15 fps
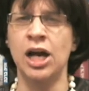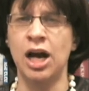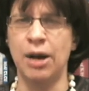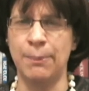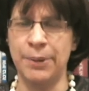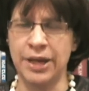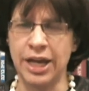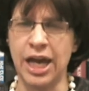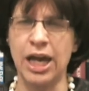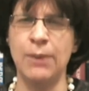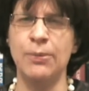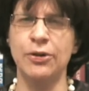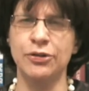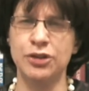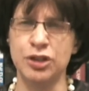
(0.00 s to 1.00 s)
of being
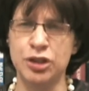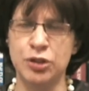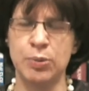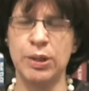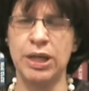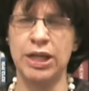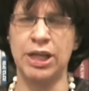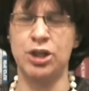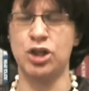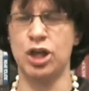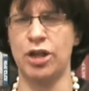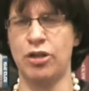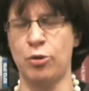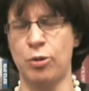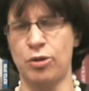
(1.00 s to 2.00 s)
able to treat each
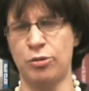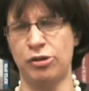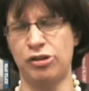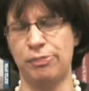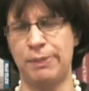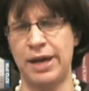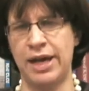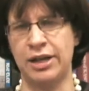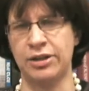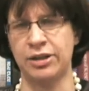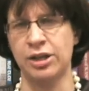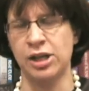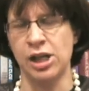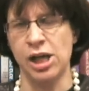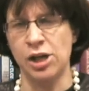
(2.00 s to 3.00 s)
other with respect,